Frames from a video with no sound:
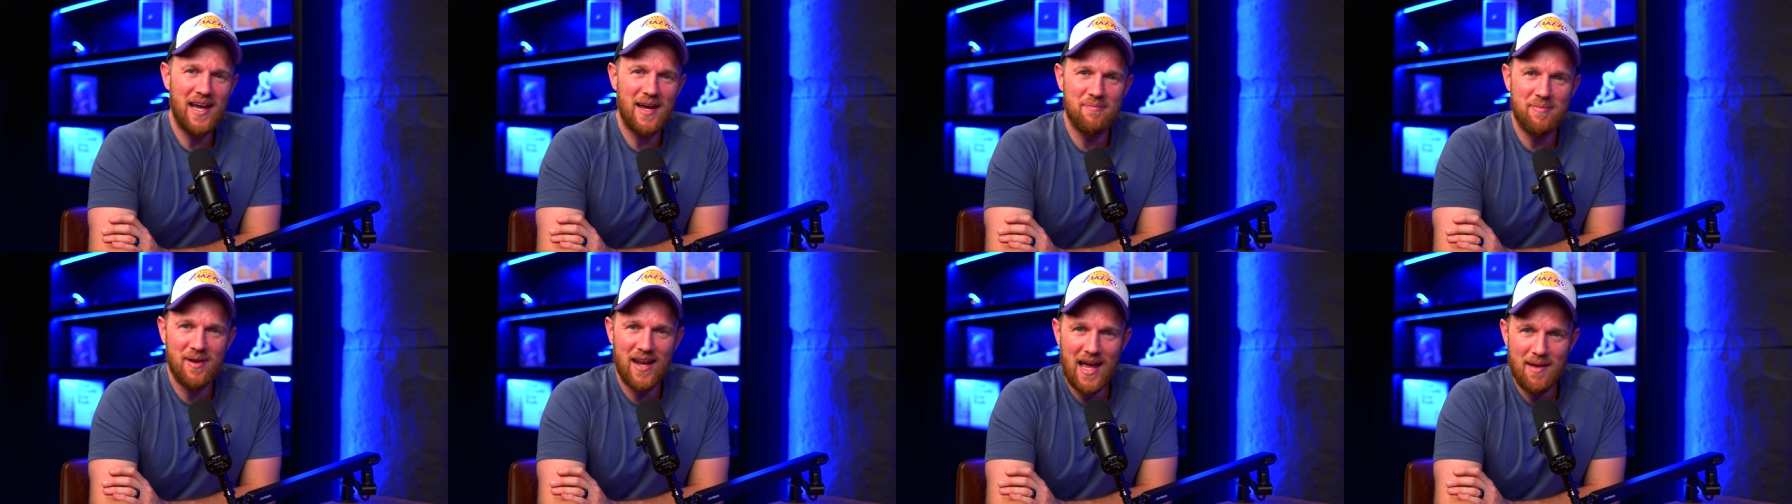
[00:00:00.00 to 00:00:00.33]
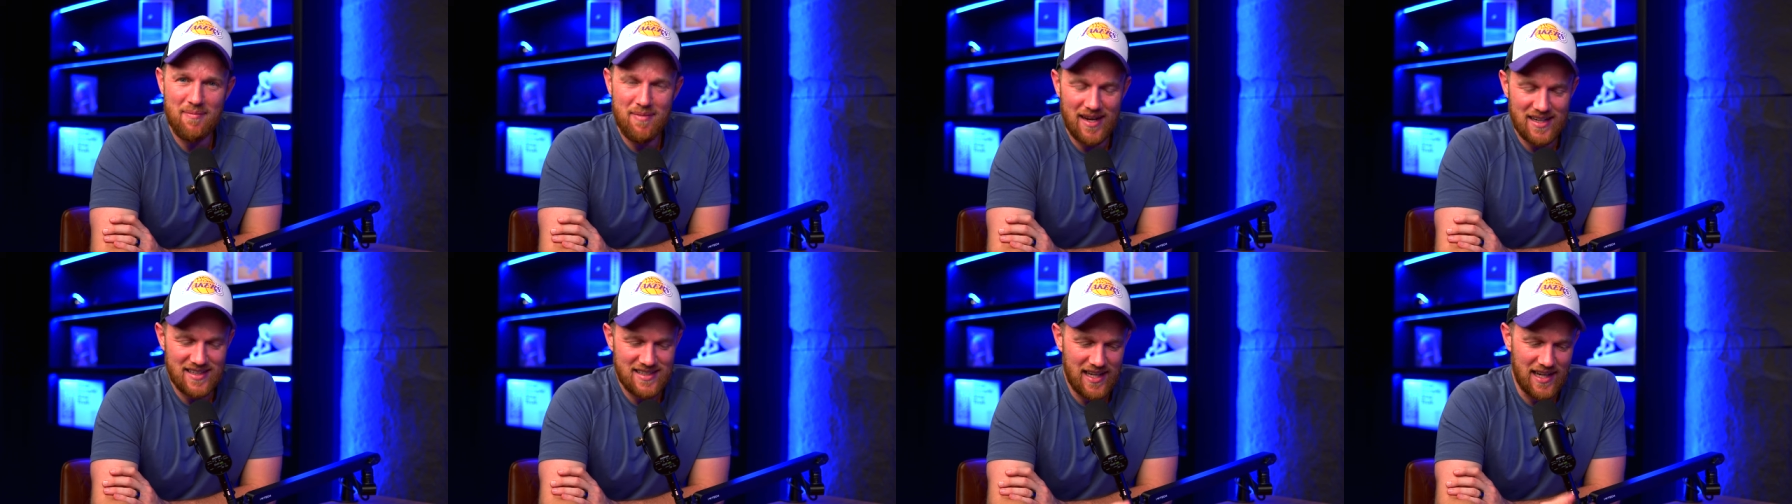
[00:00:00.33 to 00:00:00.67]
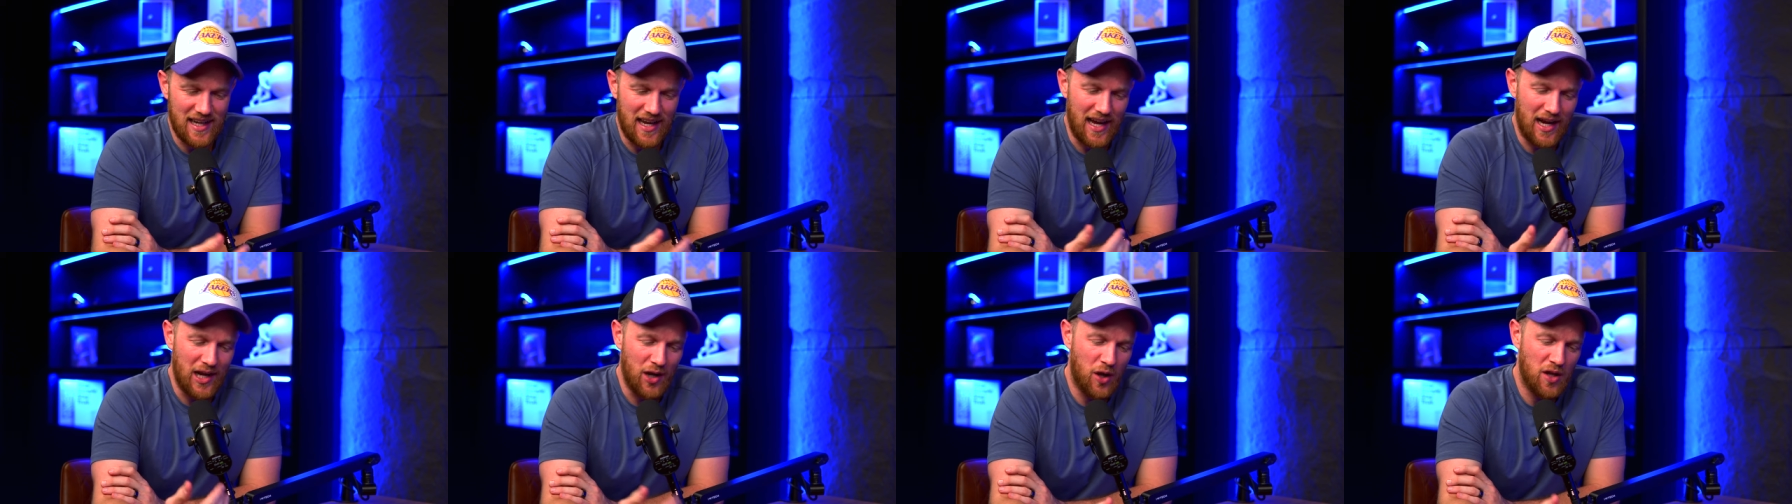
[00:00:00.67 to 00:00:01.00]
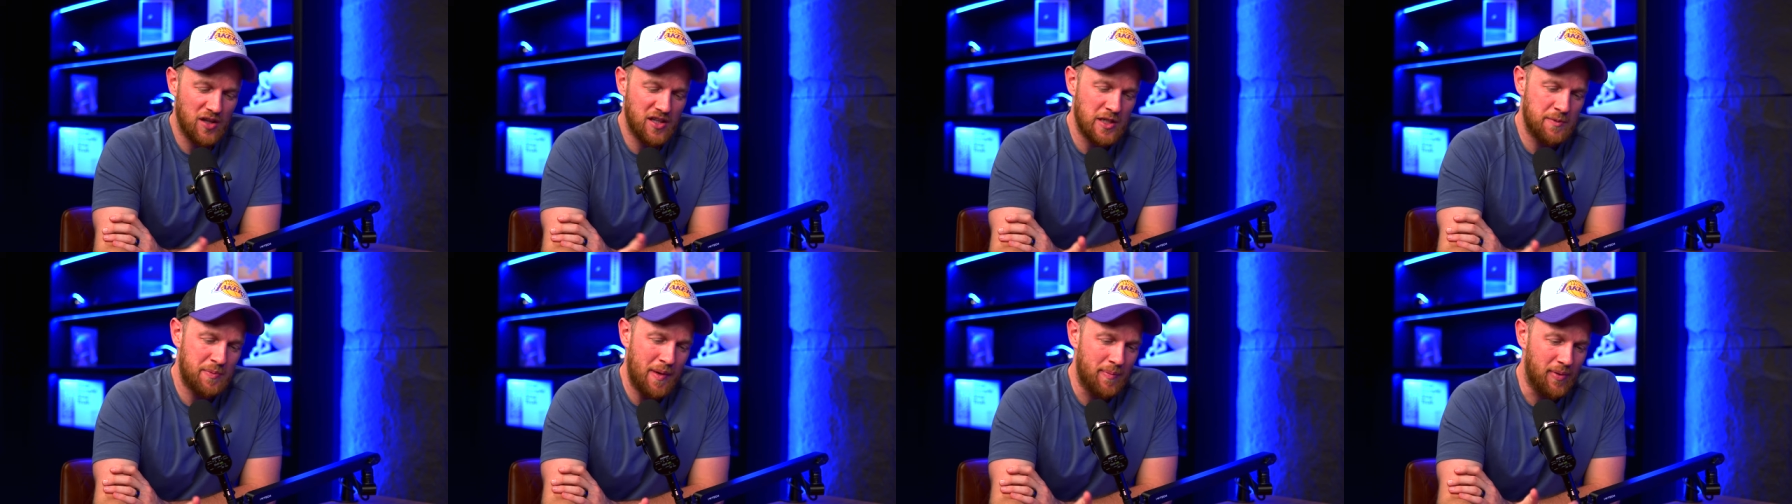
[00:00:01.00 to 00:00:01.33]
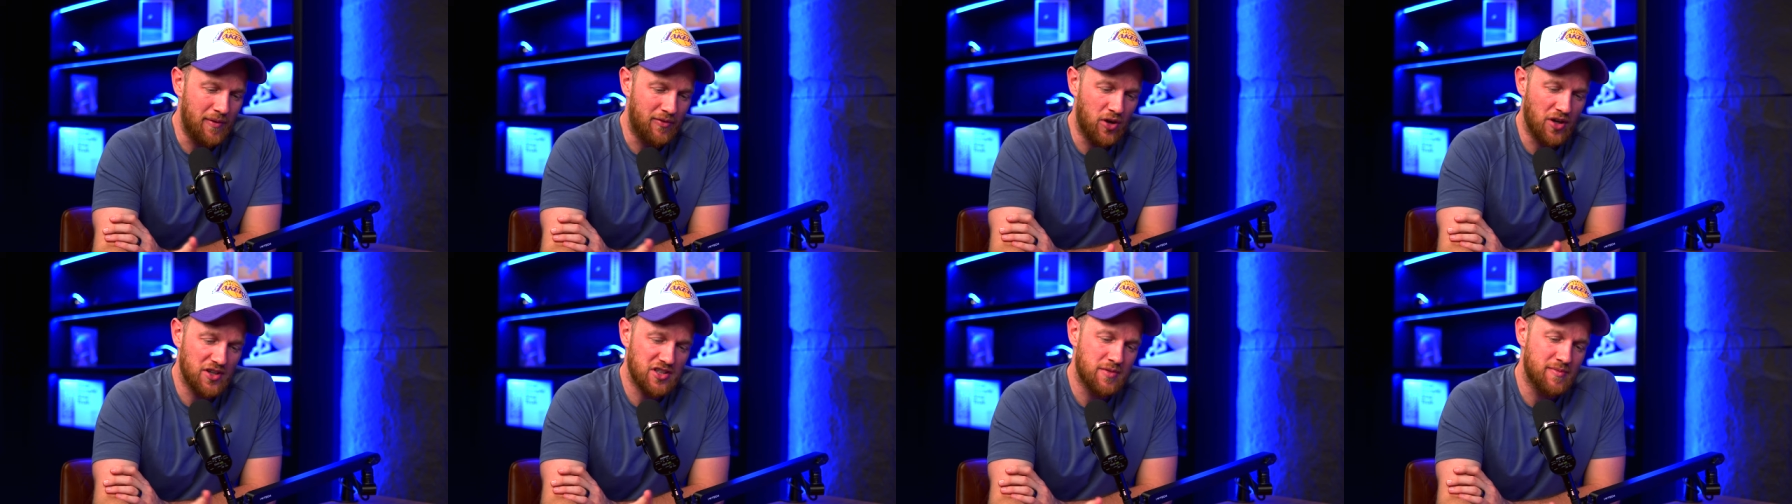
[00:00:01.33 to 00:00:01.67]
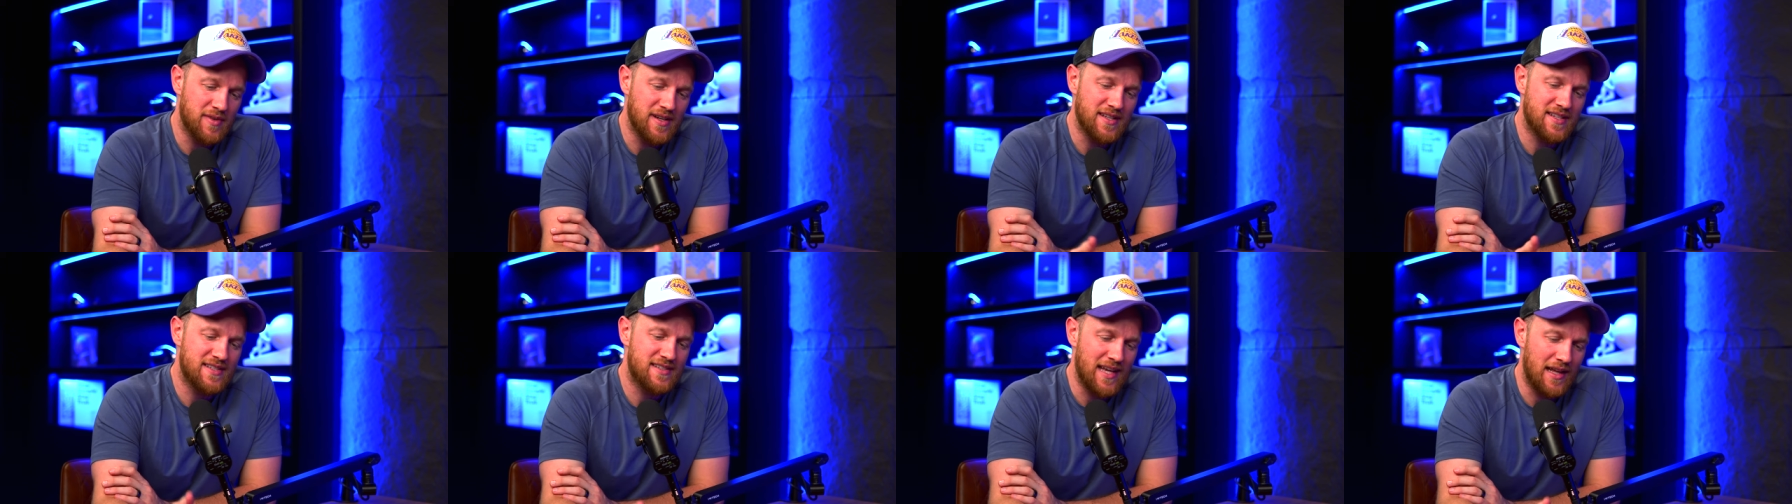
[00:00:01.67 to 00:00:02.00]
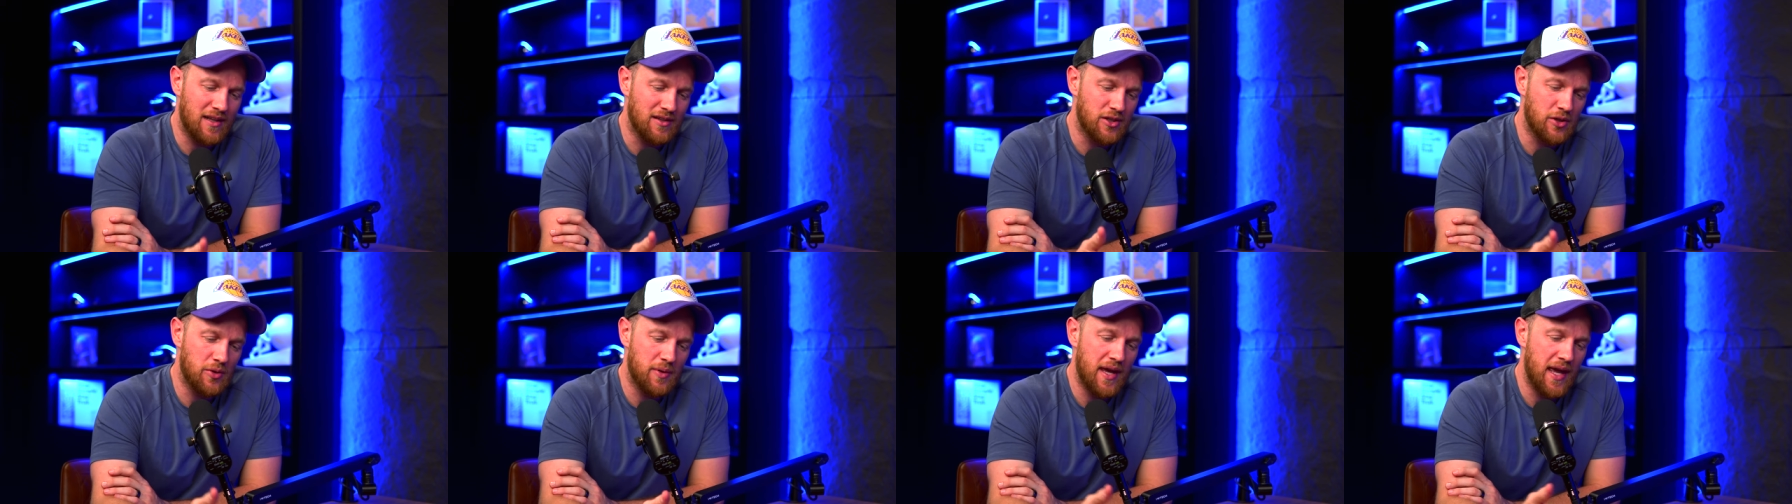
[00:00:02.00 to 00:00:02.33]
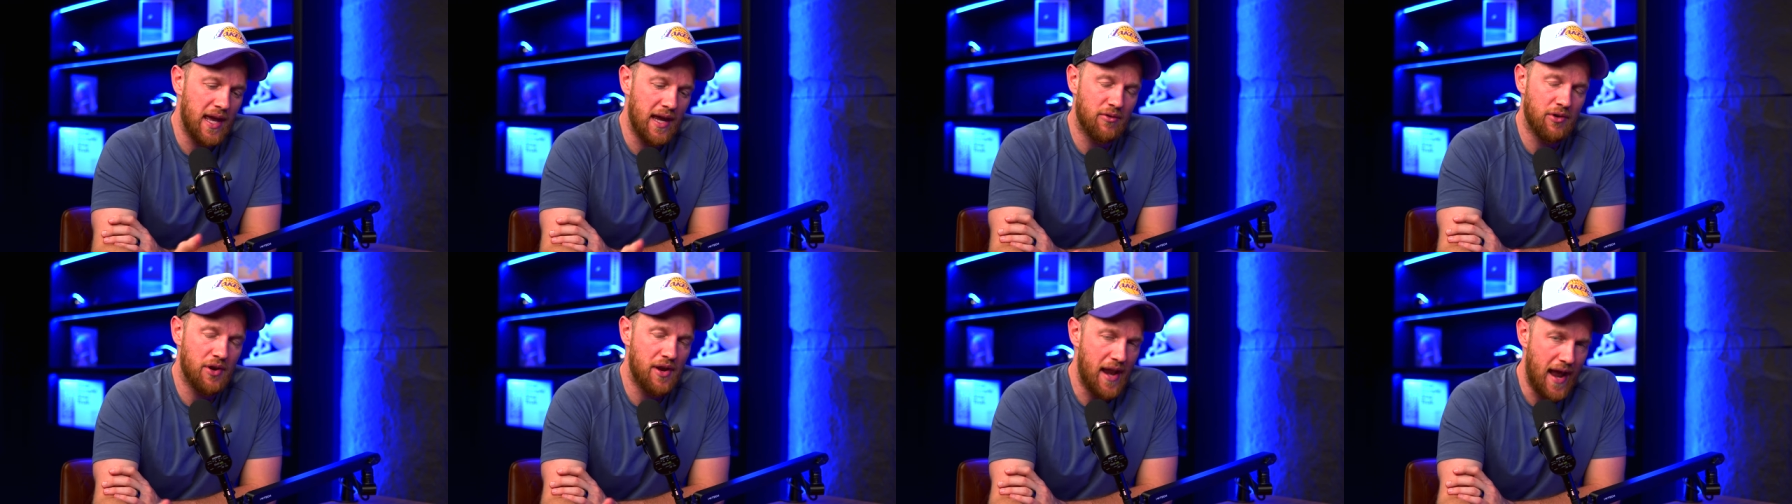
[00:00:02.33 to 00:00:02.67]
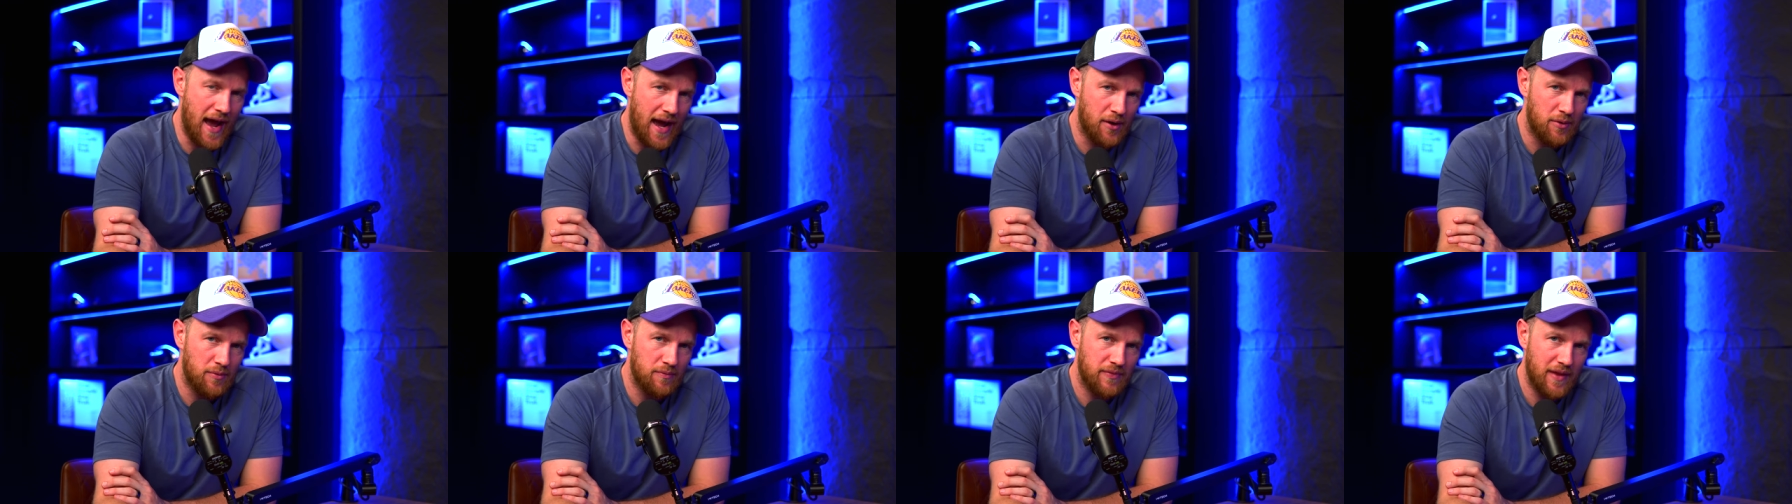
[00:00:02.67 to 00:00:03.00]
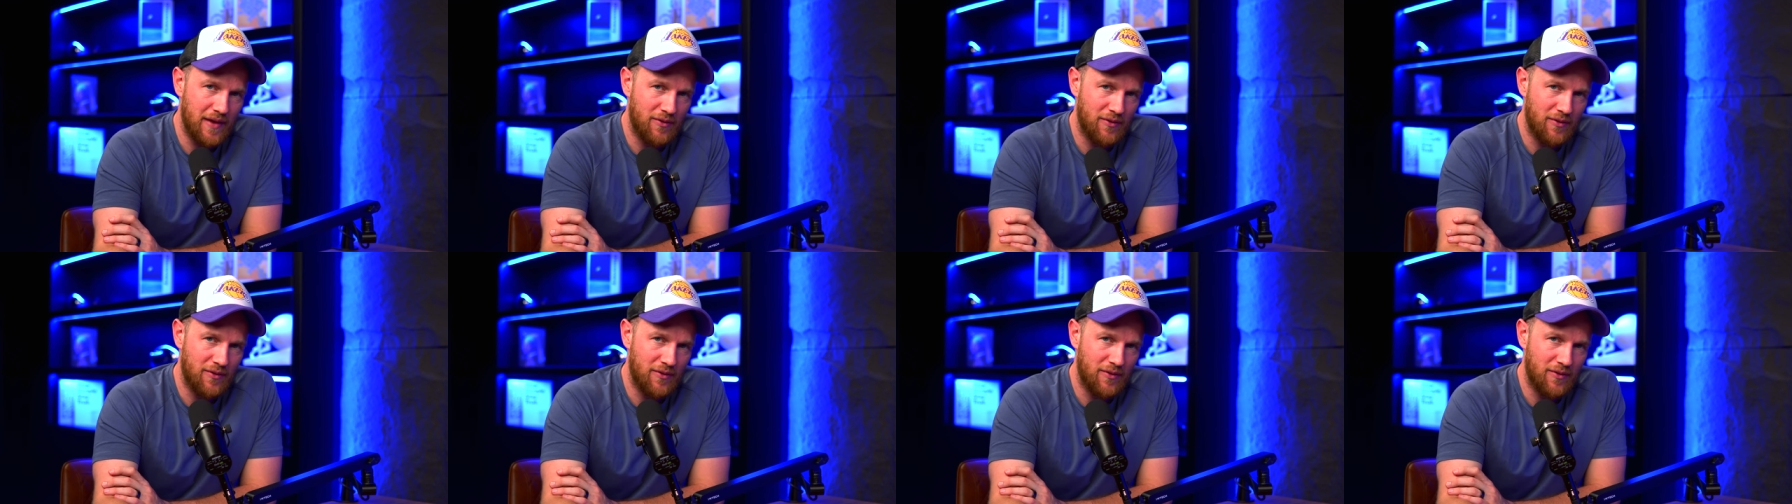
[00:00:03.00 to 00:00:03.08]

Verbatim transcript: like, but like Mike said, like, a lot of these people have got something to sell you here and now.